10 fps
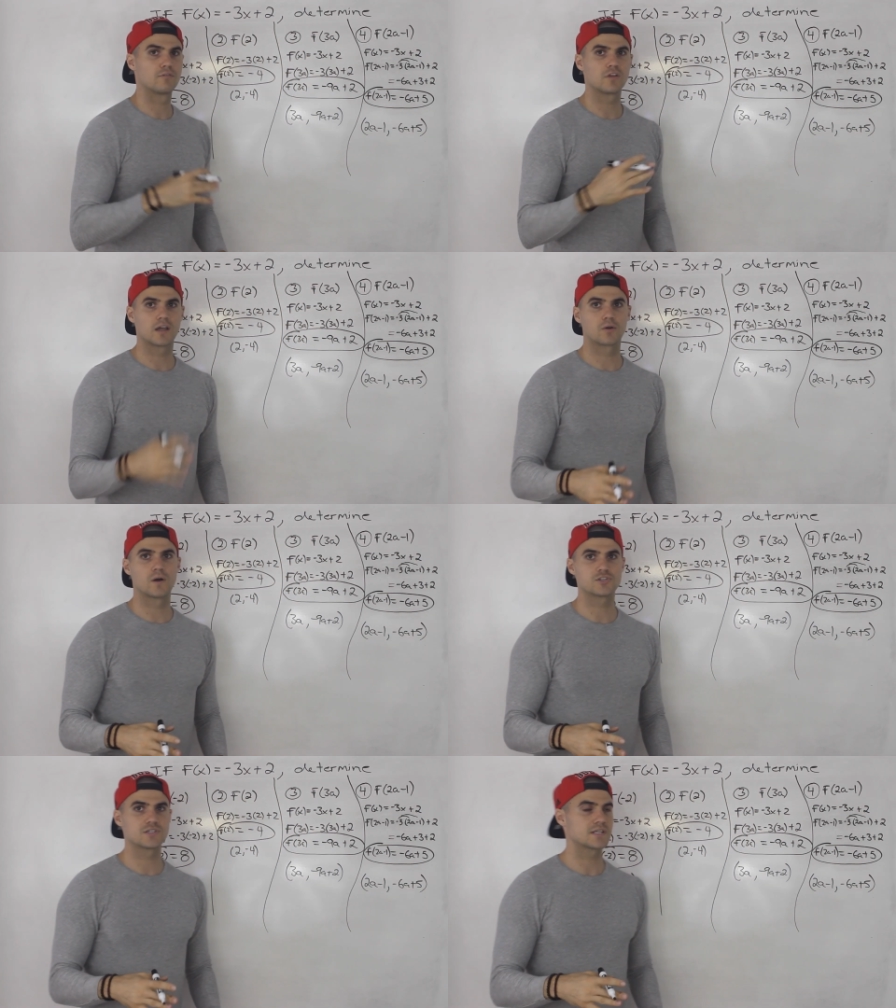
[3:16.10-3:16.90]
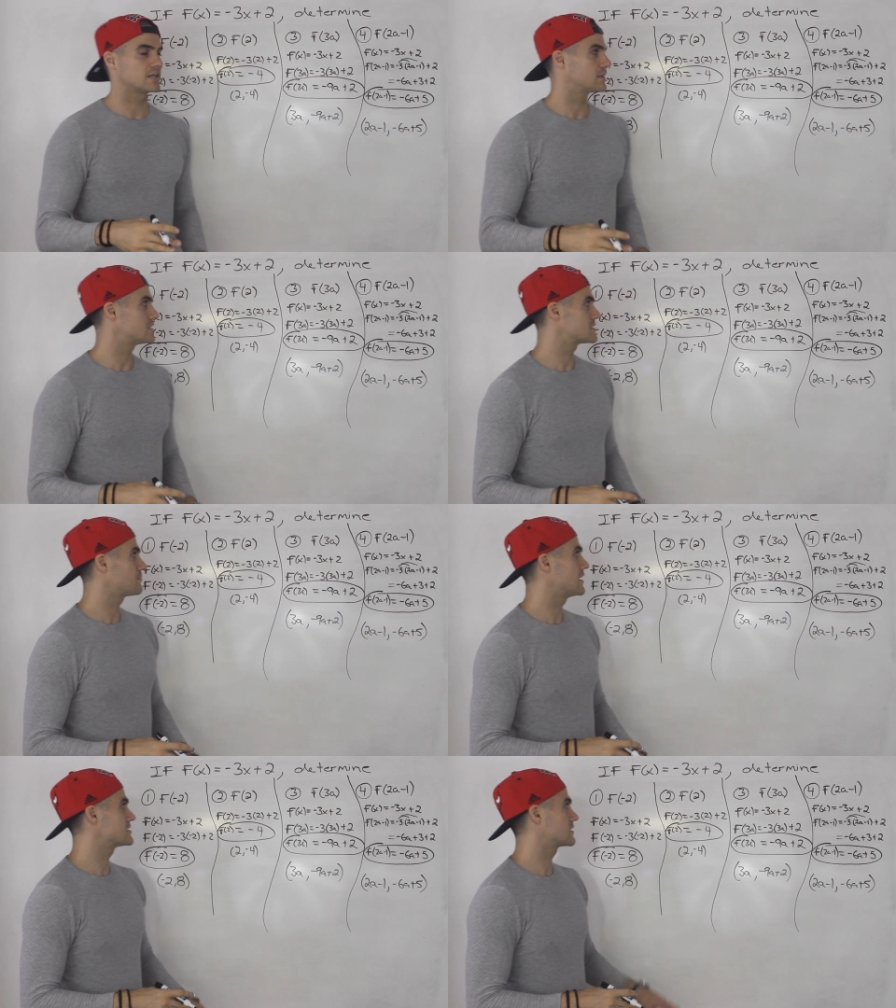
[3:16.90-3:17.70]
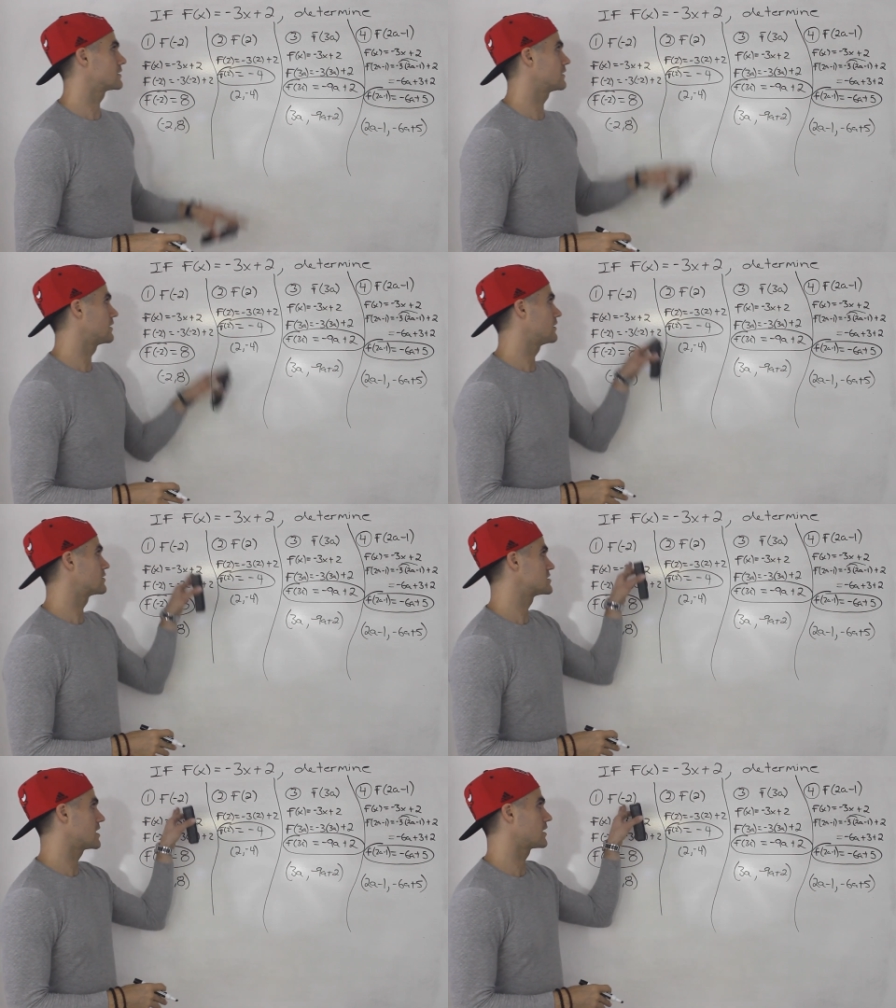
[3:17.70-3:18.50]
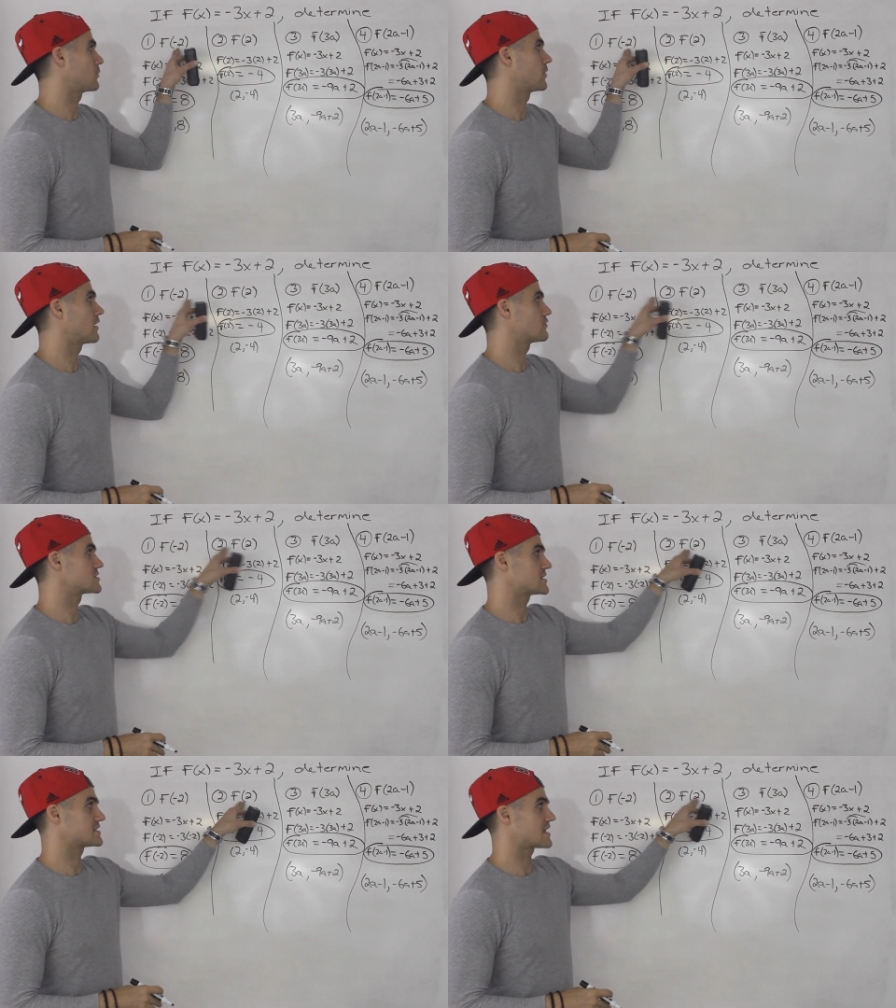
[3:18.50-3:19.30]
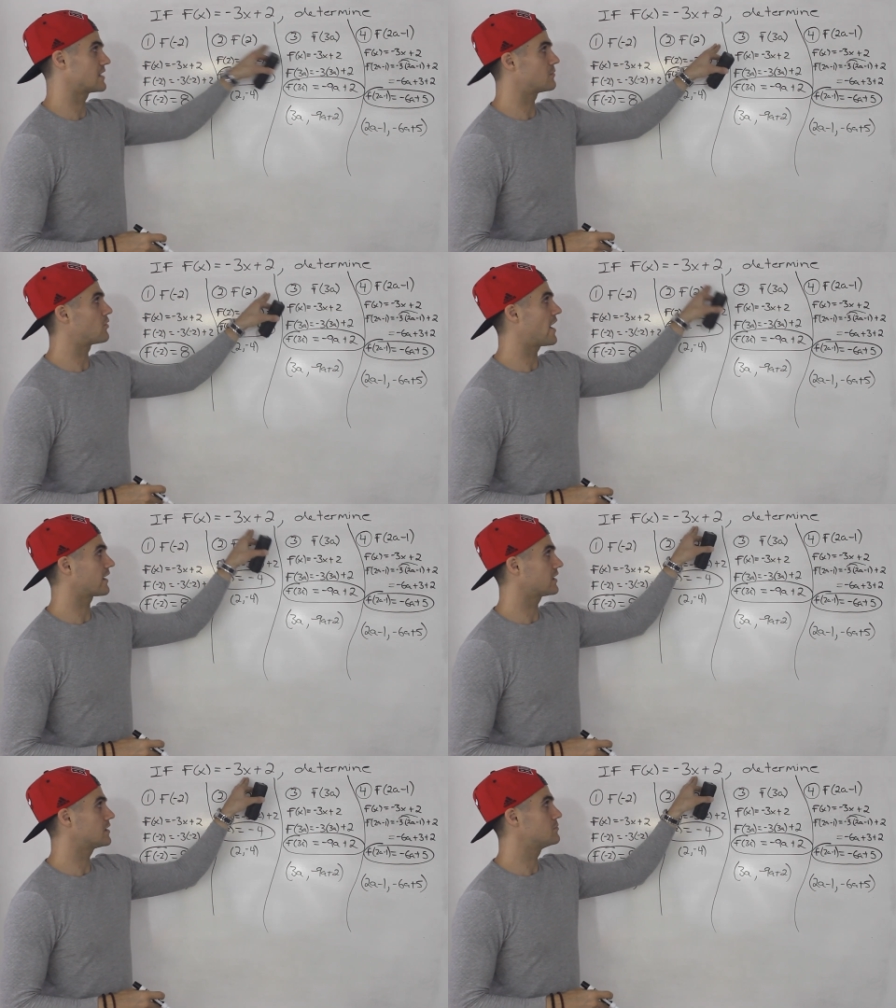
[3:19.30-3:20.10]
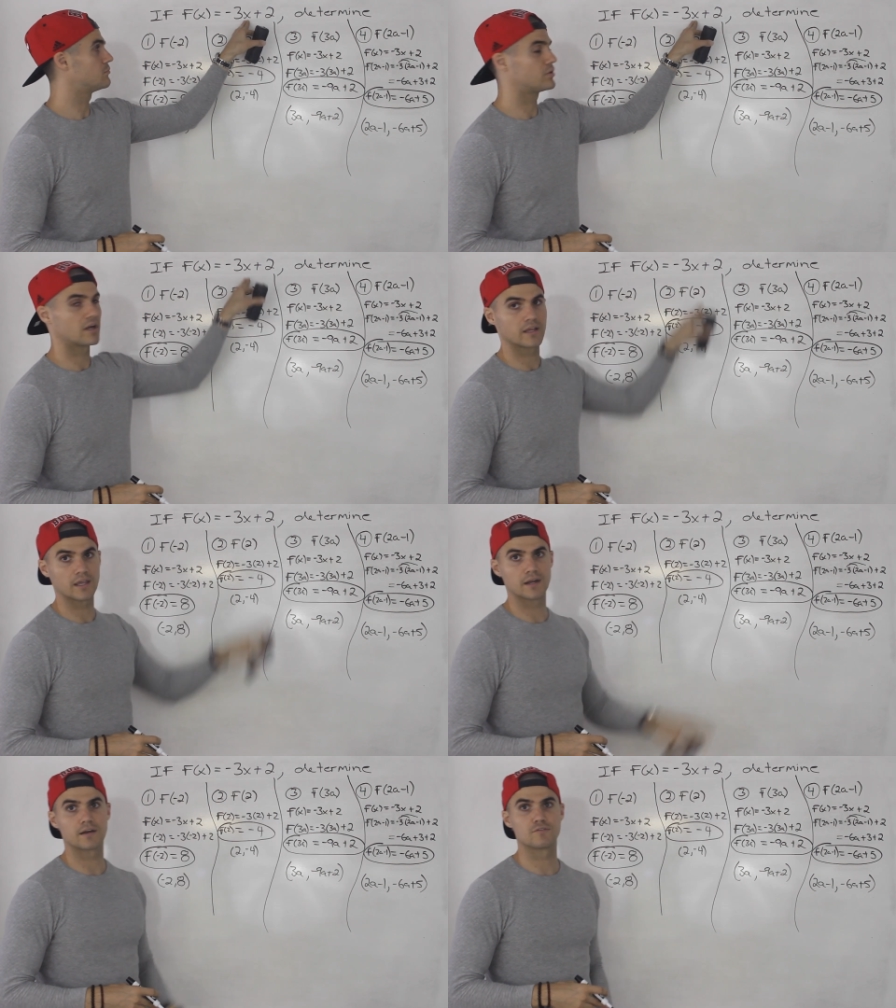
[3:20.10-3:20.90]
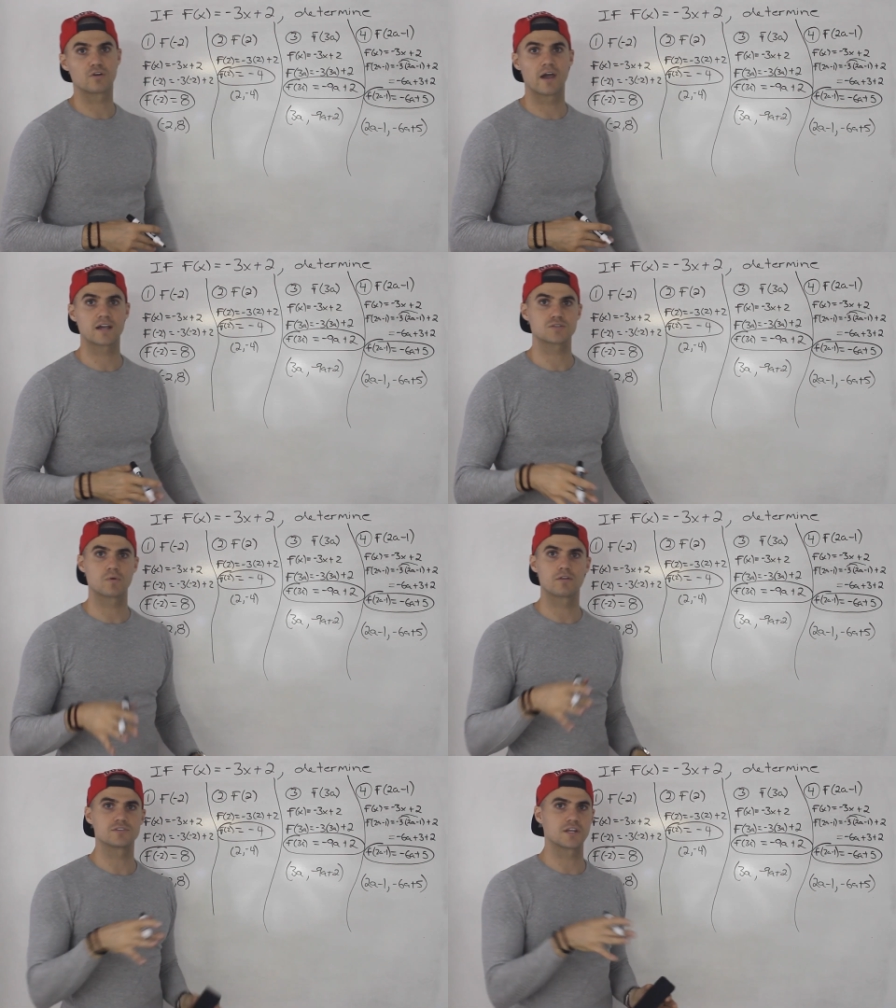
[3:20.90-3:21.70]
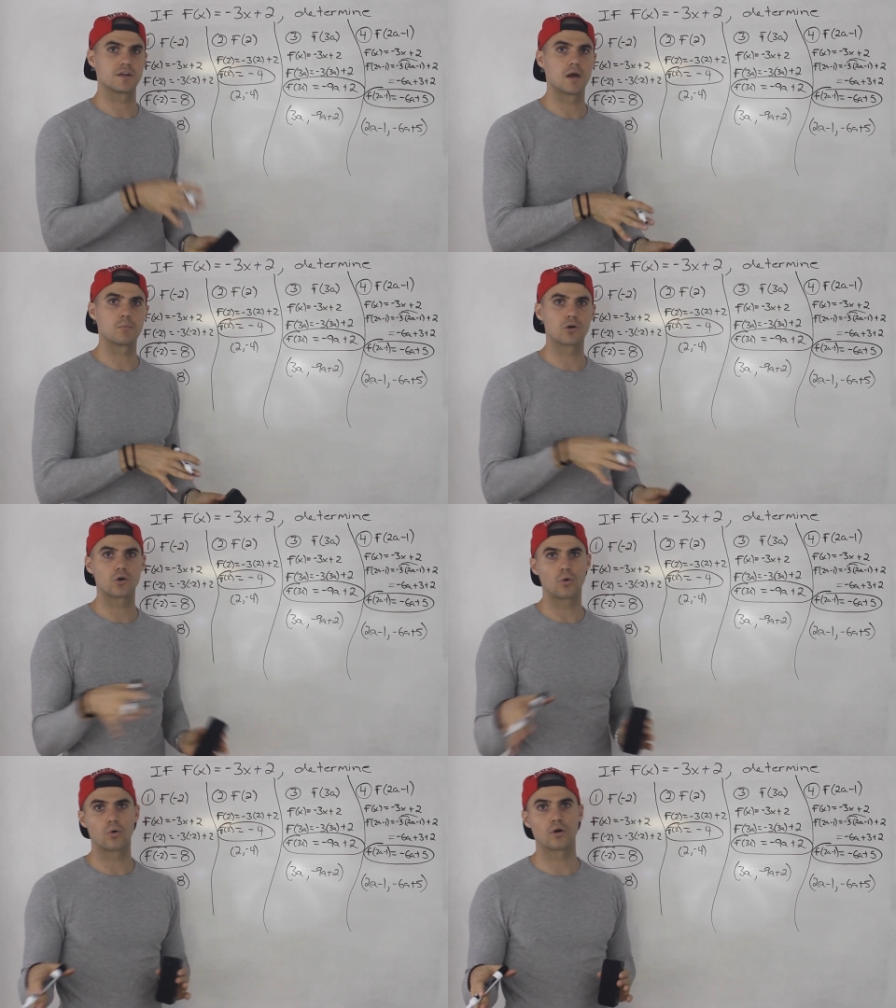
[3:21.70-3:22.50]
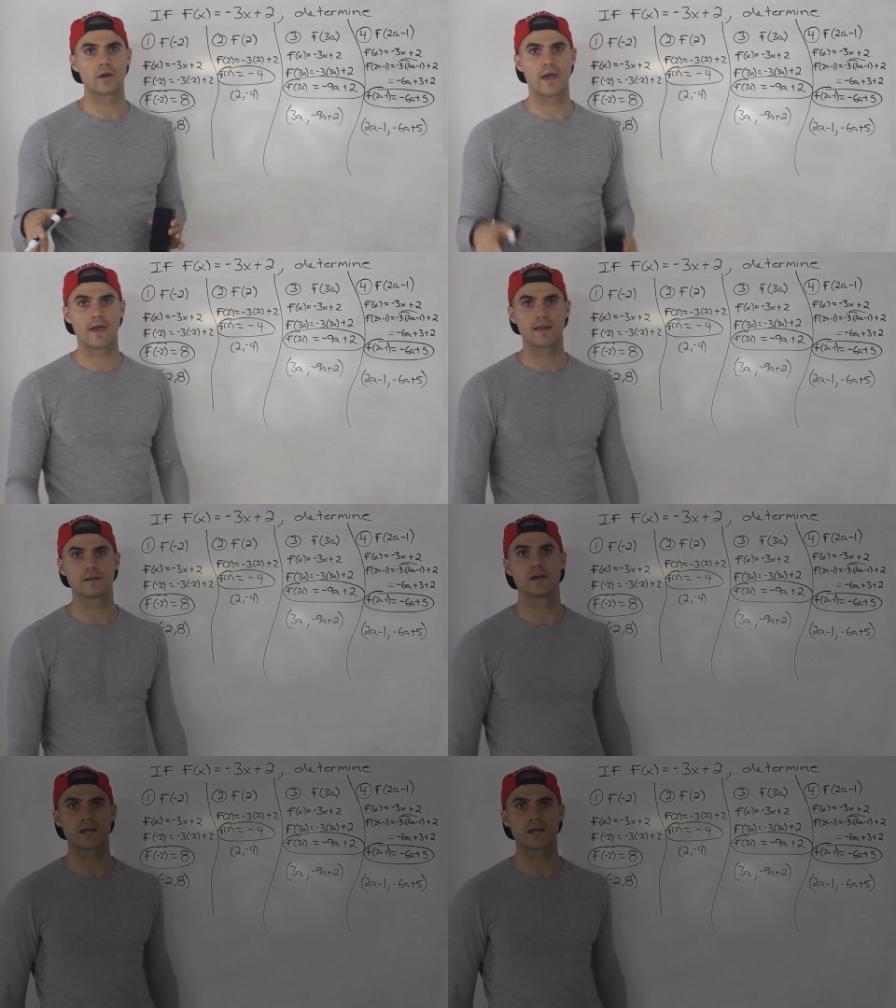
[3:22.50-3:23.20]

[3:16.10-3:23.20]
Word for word: whenever you get questions like this, basically you're taking whatever's inside the bracket, plugging it in for x, whether it's a number or an